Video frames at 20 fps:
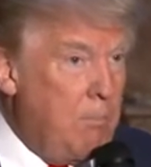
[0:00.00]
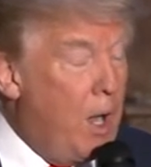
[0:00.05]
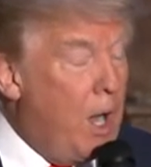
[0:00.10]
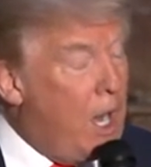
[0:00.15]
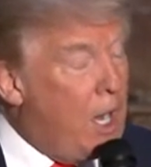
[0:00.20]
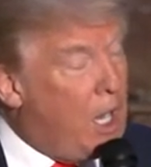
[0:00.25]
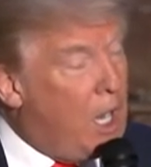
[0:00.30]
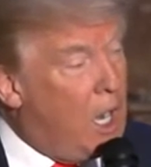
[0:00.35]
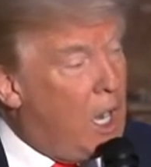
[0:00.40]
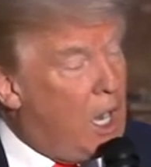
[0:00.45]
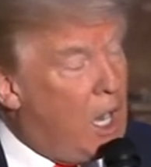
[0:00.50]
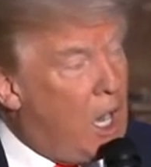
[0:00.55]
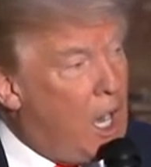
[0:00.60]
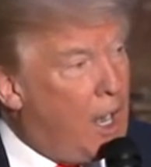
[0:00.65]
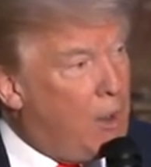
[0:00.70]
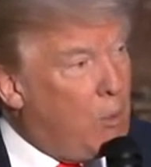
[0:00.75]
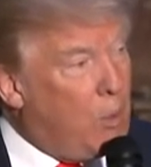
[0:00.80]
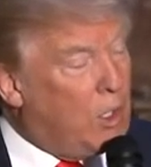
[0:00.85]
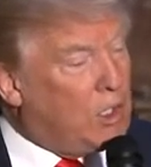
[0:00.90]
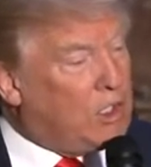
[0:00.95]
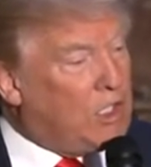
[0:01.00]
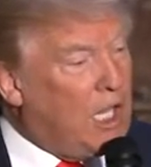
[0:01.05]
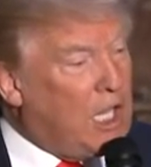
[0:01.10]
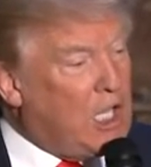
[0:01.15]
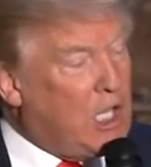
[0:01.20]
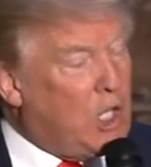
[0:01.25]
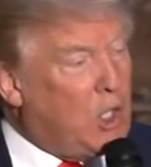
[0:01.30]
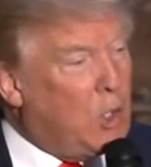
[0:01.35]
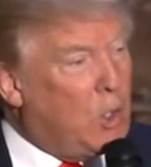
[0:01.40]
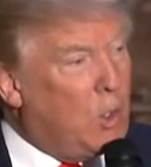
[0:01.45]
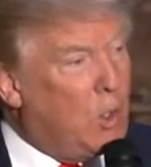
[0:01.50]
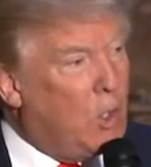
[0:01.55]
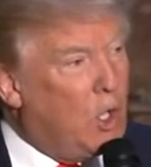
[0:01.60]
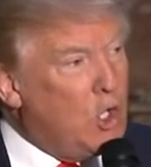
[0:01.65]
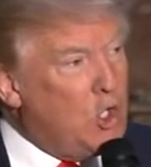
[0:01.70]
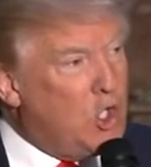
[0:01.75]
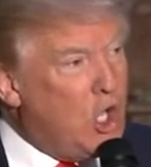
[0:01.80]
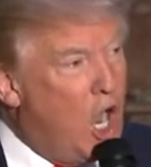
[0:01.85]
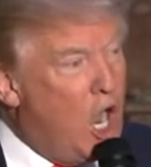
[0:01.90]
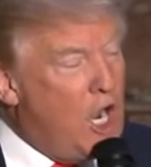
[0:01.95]
But I will tell you,
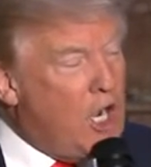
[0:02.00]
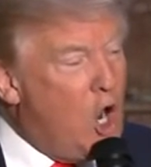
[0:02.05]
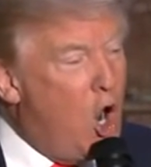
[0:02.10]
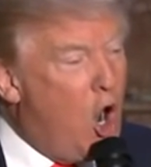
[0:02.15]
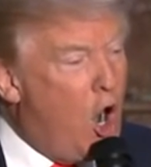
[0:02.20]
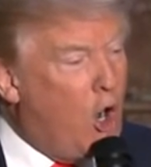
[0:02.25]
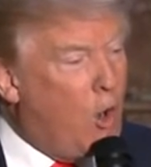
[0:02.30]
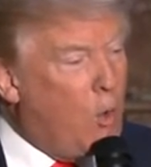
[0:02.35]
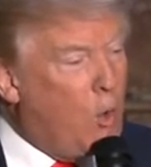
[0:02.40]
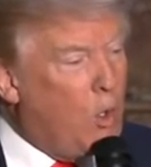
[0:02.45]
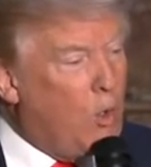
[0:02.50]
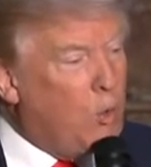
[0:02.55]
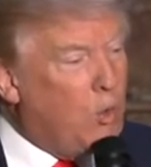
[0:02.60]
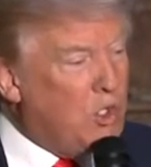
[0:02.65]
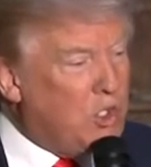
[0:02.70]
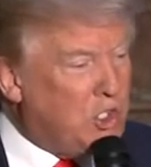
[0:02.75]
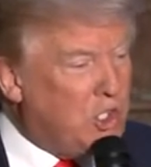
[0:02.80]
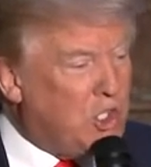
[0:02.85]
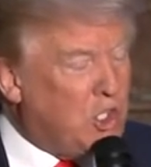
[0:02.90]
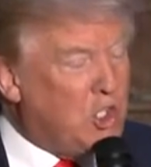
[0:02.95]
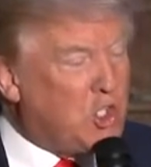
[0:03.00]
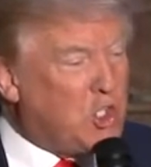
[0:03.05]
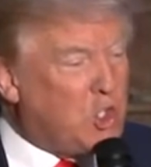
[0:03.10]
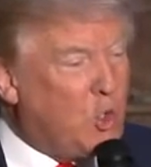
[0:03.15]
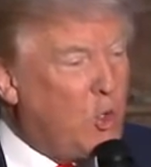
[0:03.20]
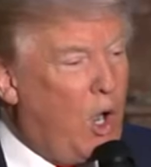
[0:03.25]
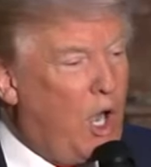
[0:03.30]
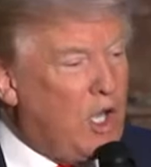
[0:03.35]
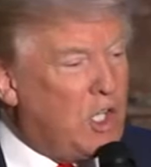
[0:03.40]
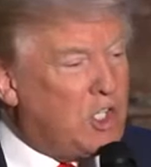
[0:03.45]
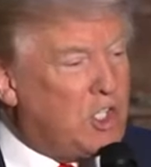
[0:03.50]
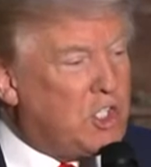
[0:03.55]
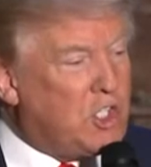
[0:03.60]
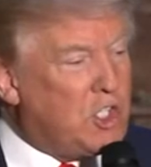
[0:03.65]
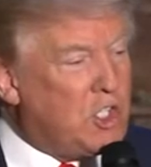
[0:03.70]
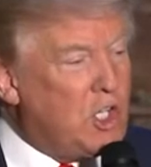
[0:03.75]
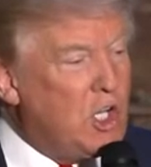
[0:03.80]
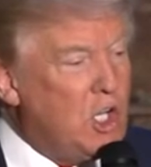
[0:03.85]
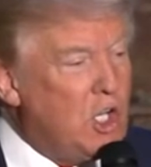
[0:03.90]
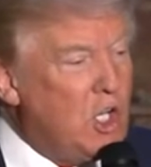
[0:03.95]
John Harwood was a
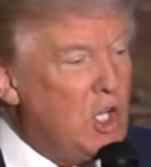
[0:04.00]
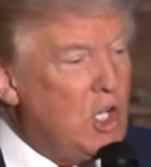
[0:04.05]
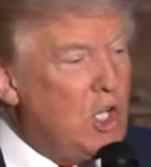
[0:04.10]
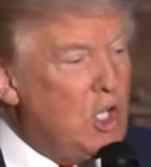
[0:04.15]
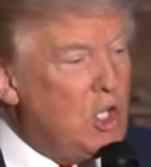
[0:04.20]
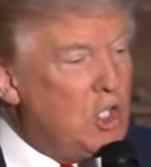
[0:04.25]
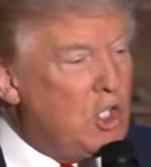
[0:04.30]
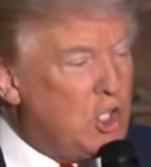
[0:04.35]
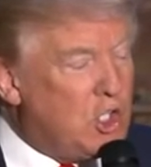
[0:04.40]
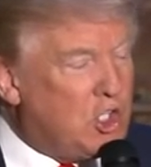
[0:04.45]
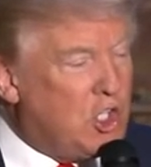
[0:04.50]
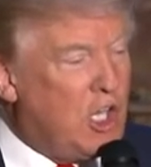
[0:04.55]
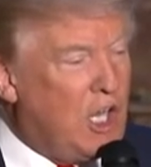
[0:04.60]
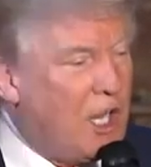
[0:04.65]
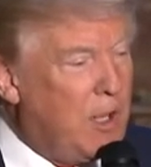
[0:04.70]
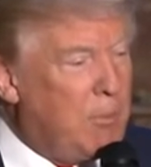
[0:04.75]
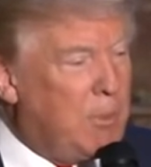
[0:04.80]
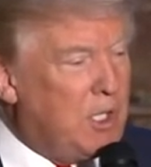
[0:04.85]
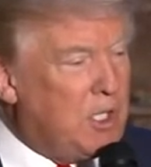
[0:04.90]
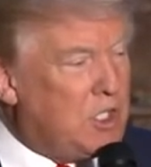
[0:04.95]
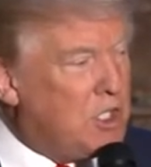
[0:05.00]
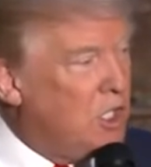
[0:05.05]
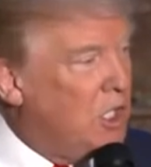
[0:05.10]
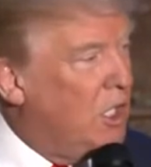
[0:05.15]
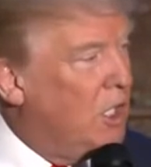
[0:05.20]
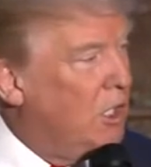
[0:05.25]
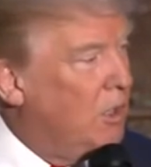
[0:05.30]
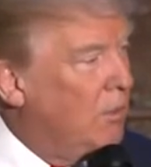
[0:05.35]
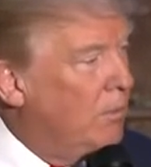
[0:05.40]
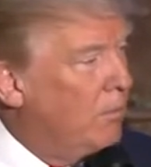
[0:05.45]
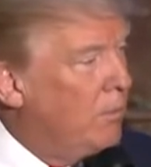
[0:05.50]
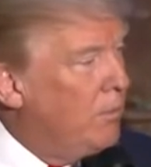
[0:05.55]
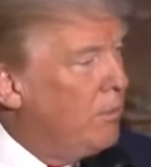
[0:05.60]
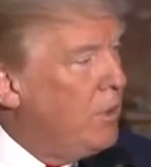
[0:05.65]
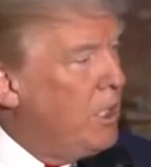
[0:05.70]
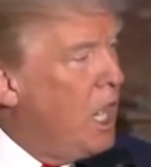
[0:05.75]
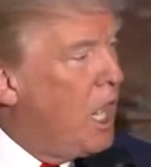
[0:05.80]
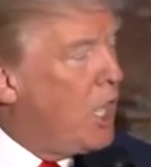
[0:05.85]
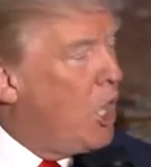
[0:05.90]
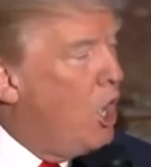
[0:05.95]
disgrace to CNBC.
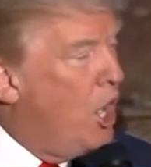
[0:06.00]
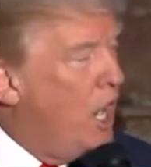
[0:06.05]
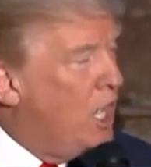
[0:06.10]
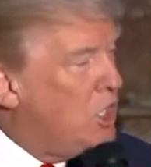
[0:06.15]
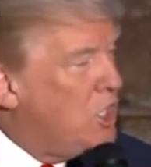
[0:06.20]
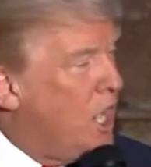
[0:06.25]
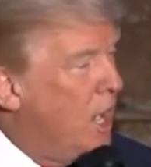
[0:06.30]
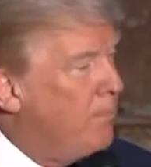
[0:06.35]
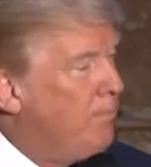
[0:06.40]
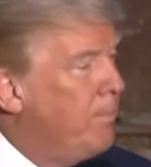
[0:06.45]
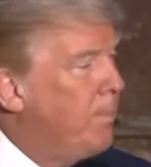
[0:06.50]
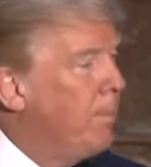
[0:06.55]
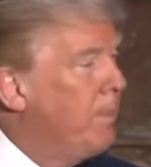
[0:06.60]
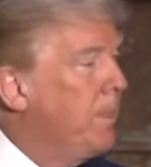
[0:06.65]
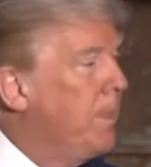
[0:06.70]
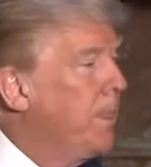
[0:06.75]
Yeah, go ahead, Tom.